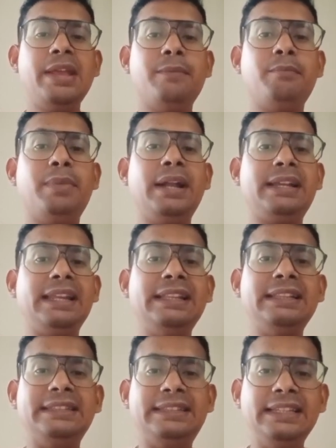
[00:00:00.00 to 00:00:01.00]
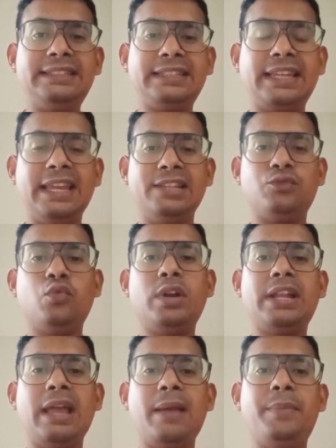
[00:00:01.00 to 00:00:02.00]
But in this case,
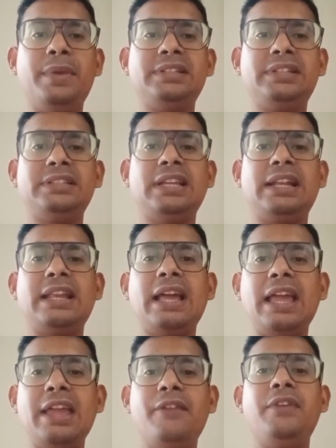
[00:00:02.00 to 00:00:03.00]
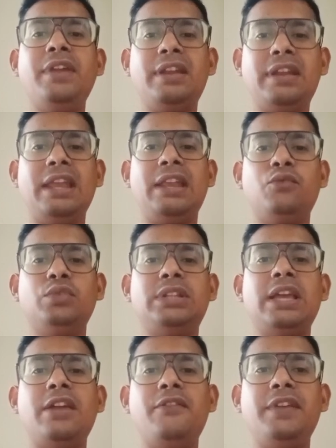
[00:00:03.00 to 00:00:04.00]
what happens is that a heavy rain
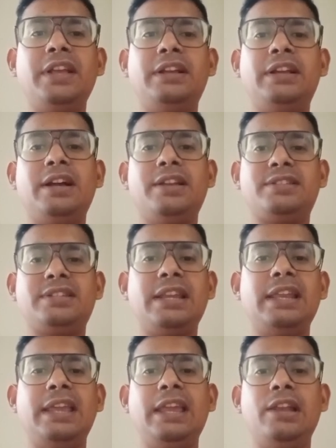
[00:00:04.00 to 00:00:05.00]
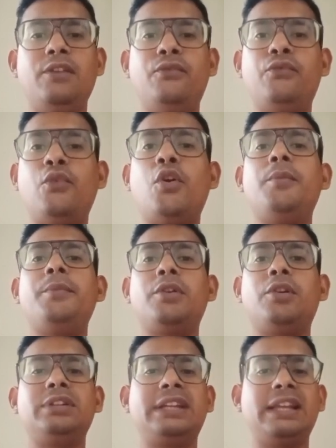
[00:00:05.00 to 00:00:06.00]
with a heavy gust and hail
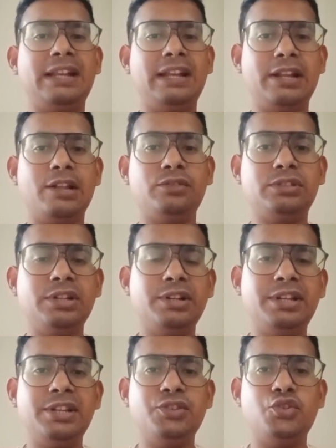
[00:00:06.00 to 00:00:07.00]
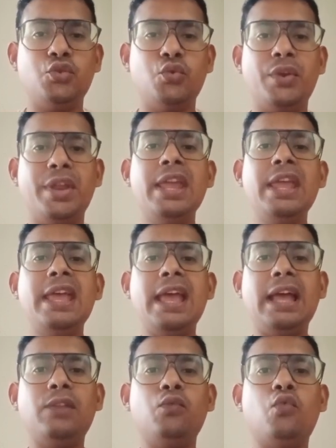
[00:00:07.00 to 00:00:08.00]
formed on Canada on 30th June,
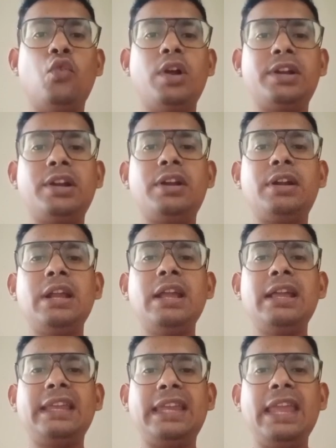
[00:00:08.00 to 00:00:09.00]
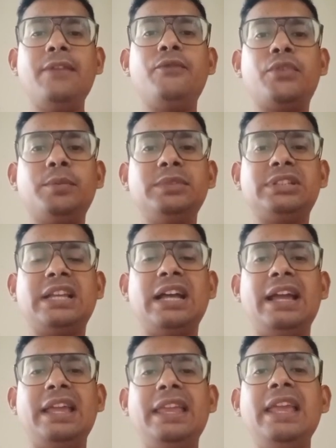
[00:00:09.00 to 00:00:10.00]
and water came from the
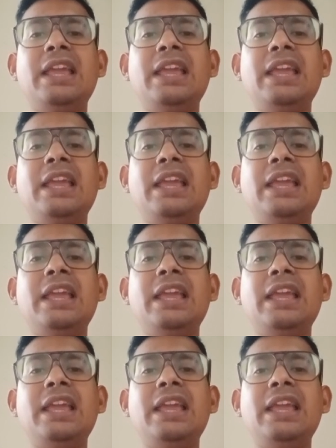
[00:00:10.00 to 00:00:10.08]
sky,